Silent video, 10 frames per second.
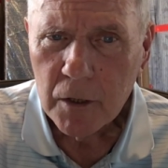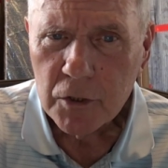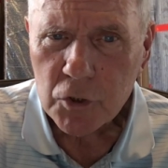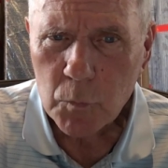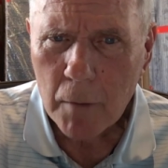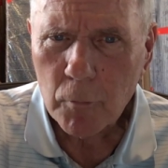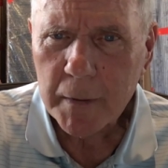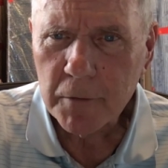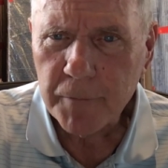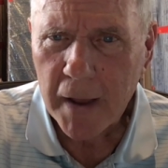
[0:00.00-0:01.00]
So what will be
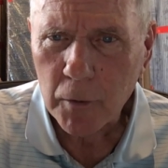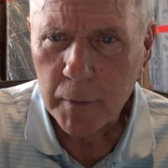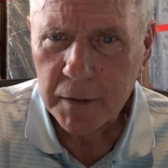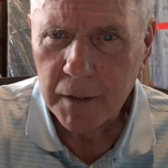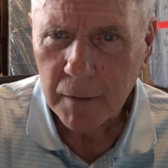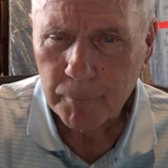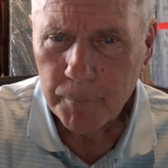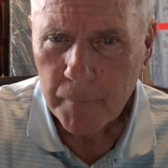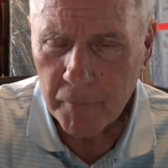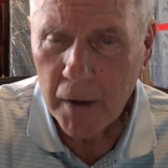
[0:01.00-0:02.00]
the final
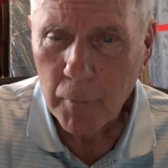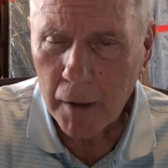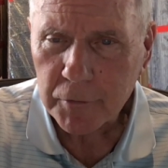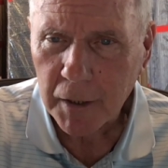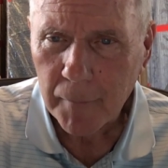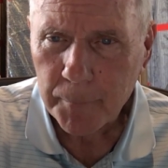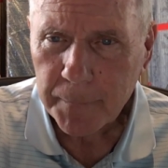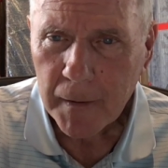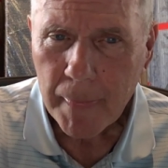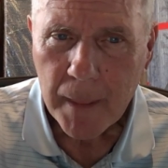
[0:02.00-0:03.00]
outcome?
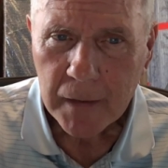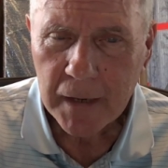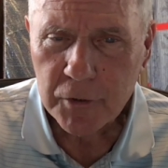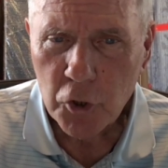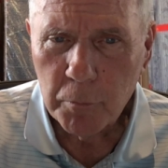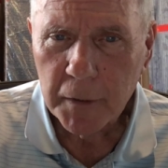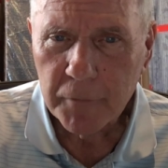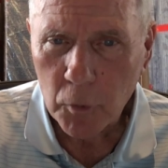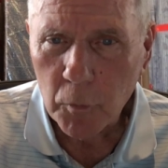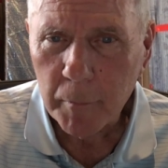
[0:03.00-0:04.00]
And I do believe
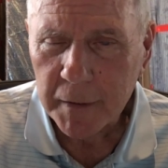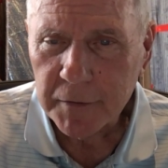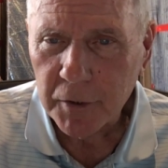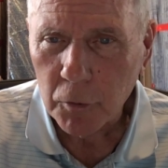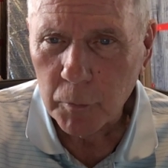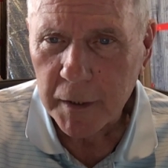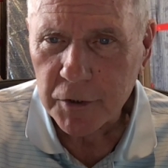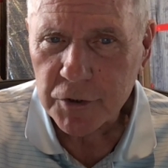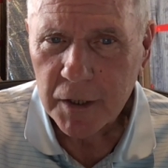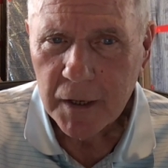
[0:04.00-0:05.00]
there will be a deal
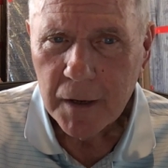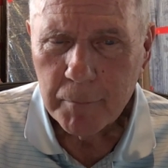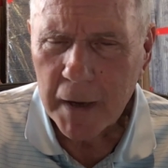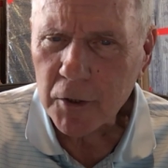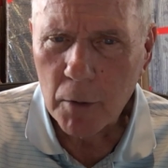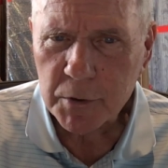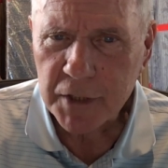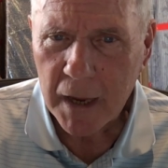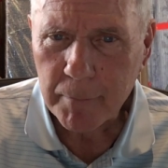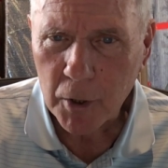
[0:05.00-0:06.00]
reached. Make no
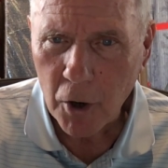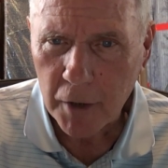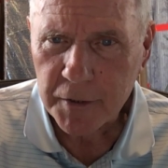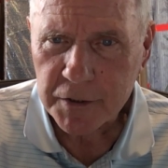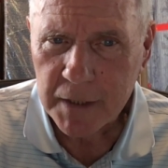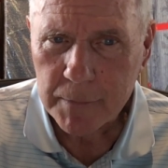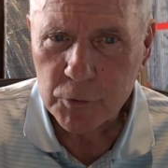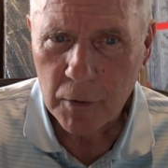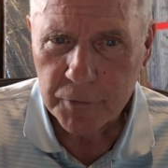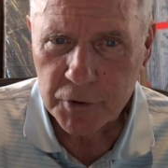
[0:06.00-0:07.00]
mistake, McCarthy seems
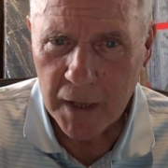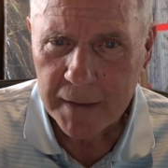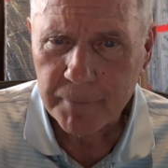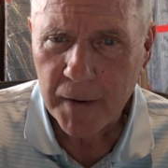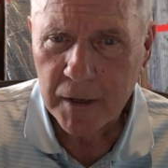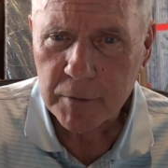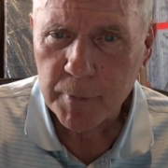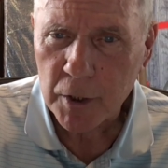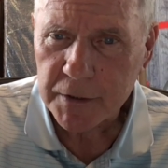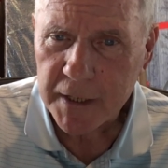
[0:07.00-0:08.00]
to have slight advantage
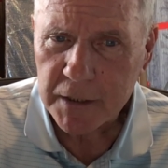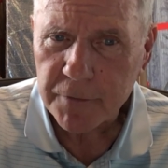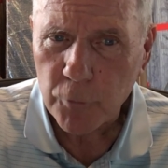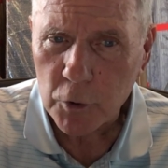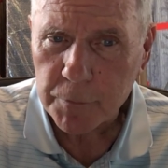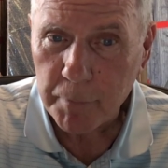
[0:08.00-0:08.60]
because he has forced